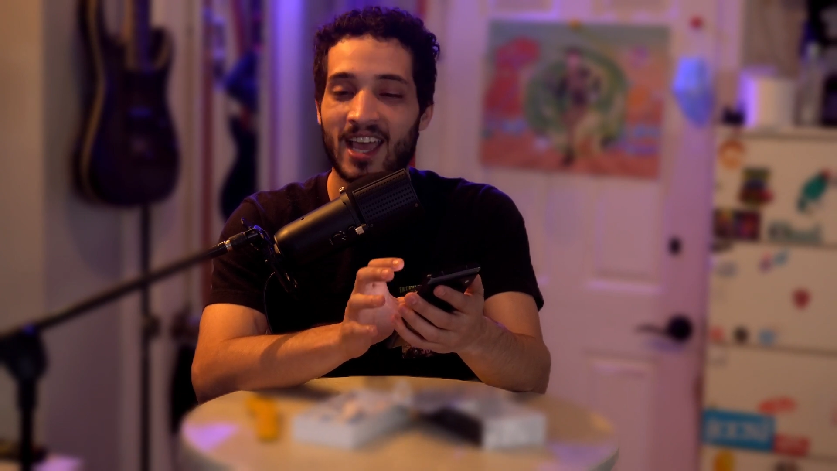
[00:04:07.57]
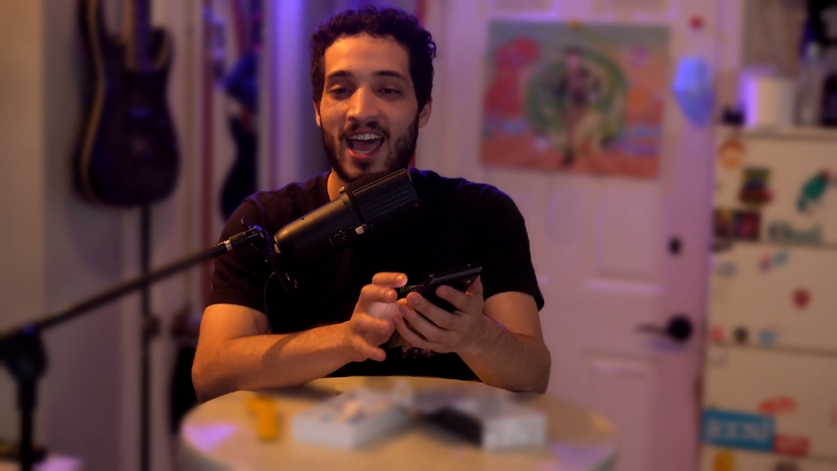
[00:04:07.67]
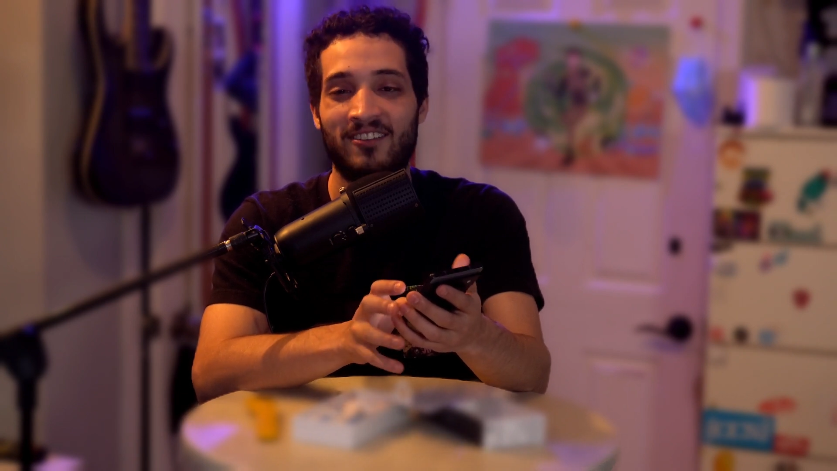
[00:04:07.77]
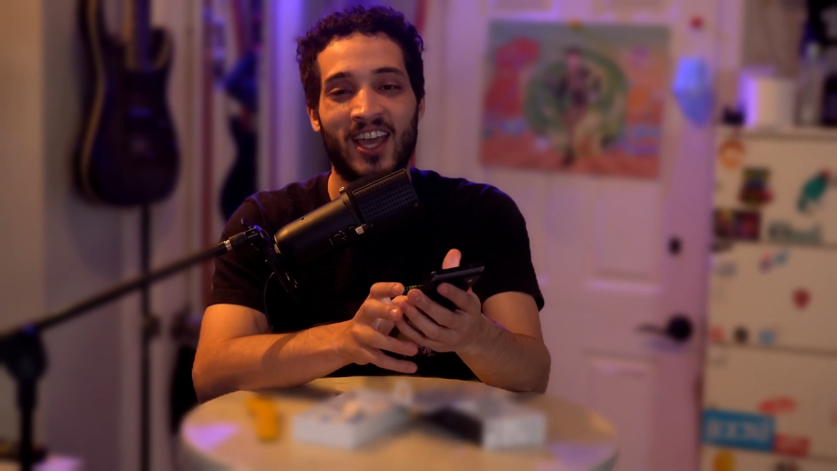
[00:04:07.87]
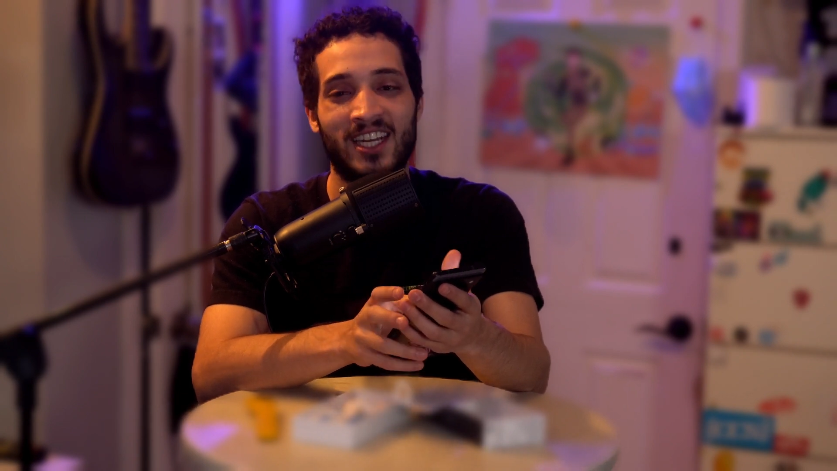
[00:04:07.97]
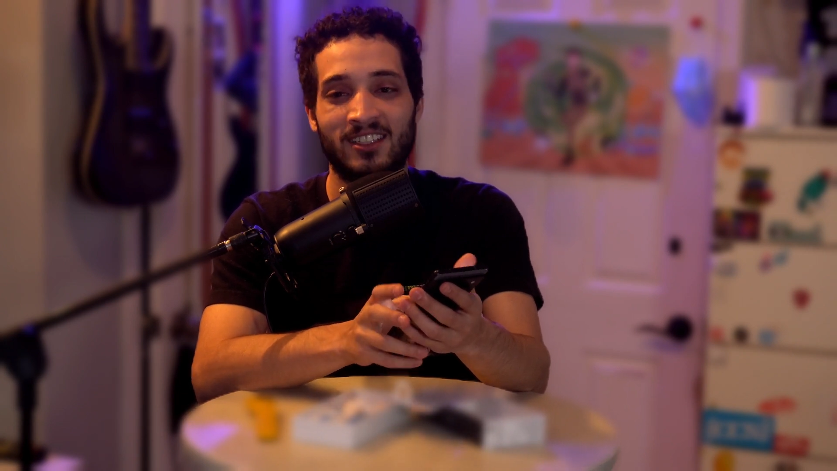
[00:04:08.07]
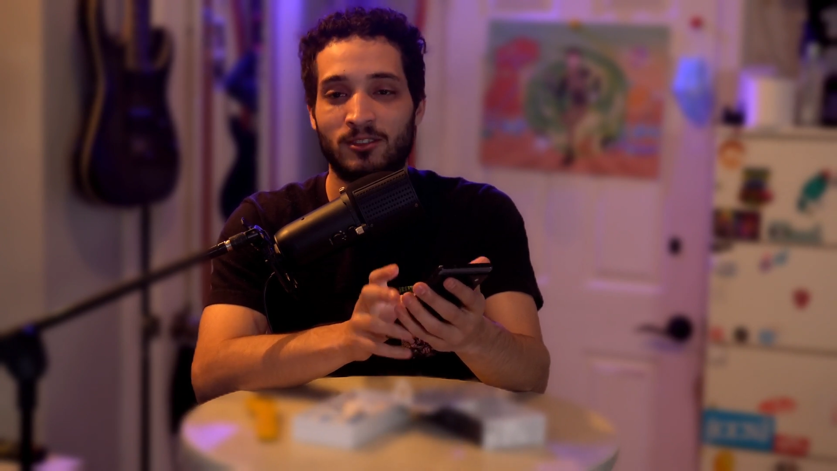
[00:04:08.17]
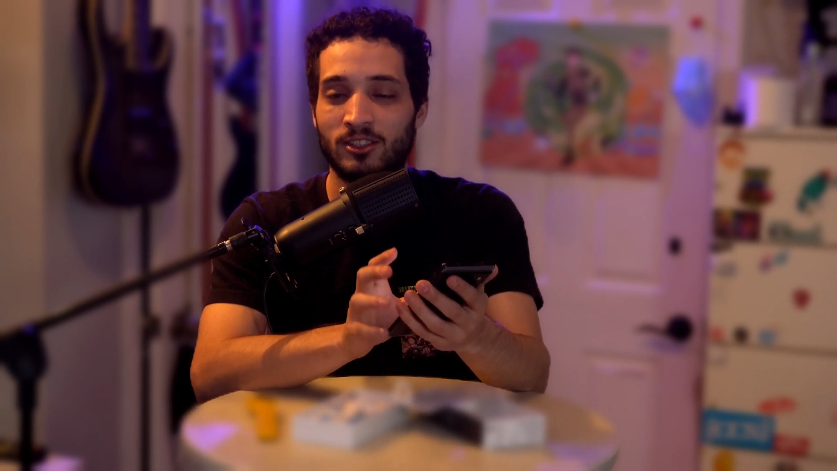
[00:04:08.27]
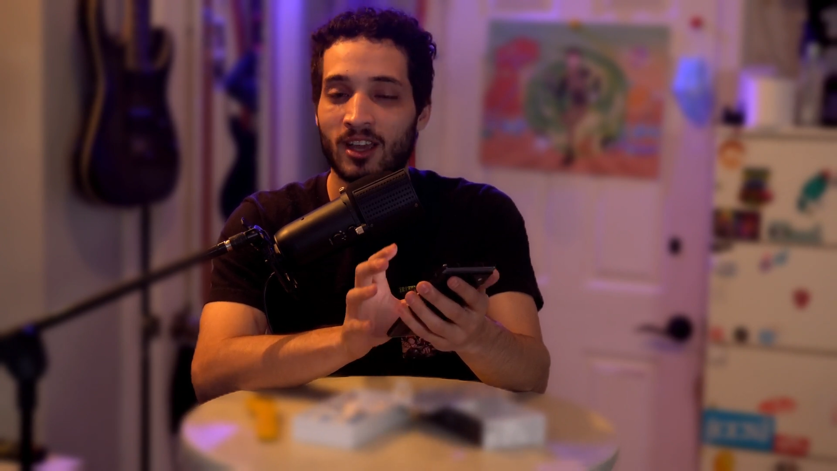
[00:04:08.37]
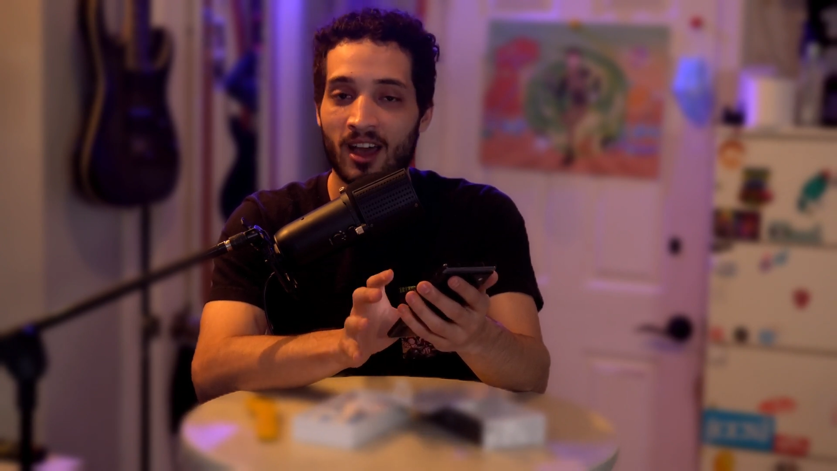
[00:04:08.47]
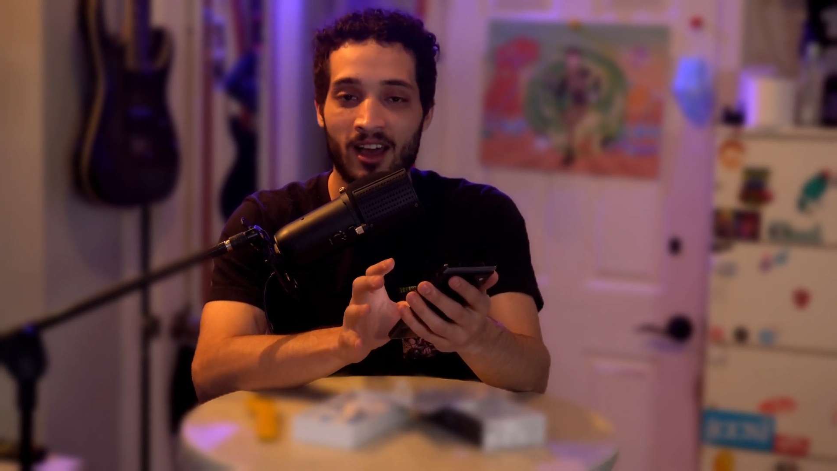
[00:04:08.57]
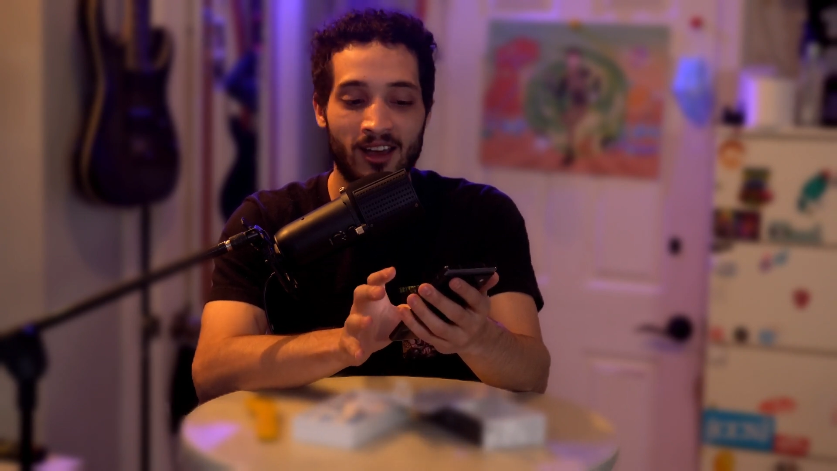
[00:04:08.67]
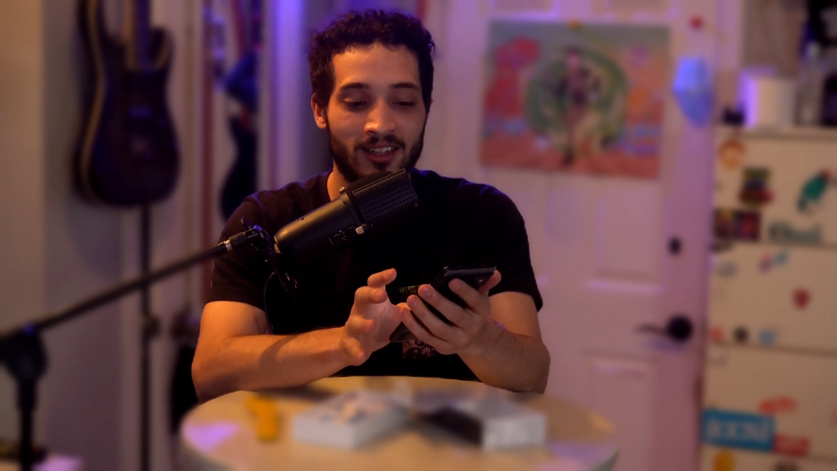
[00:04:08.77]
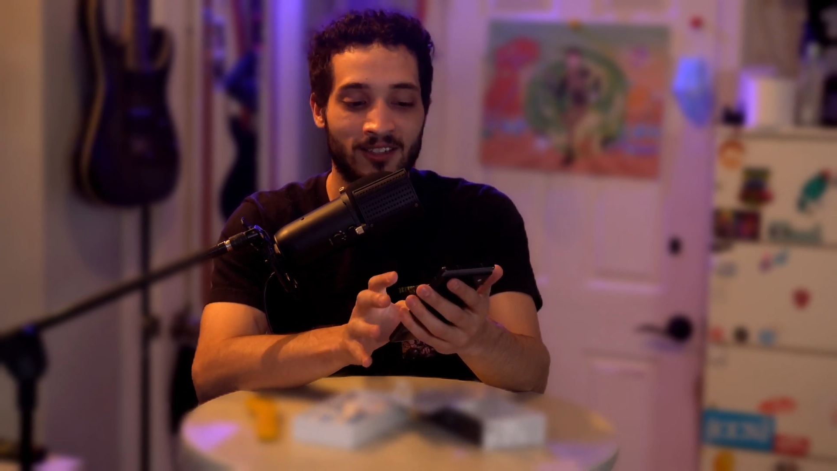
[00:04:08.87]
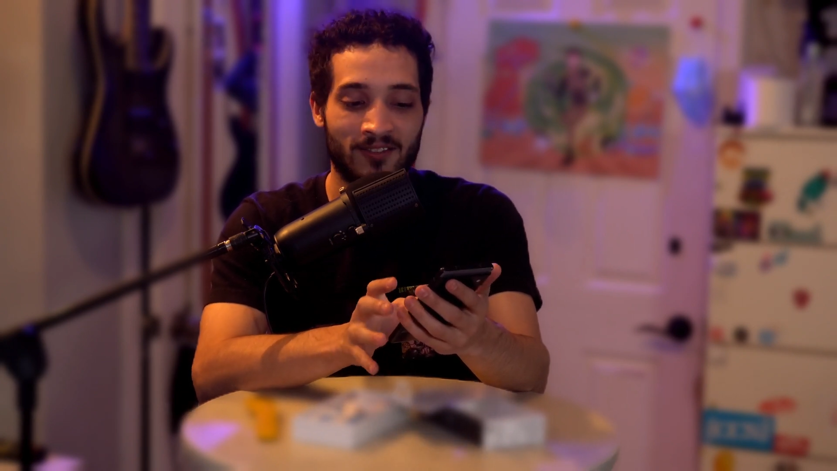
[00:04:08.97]
I've had a
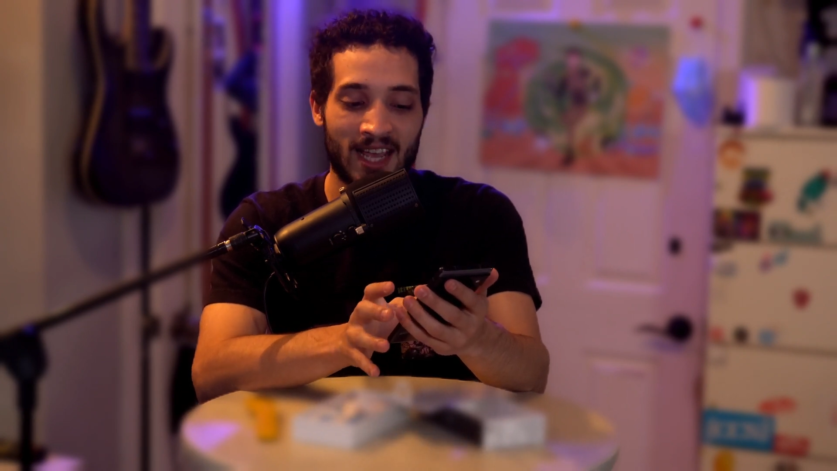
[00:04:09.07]
ton of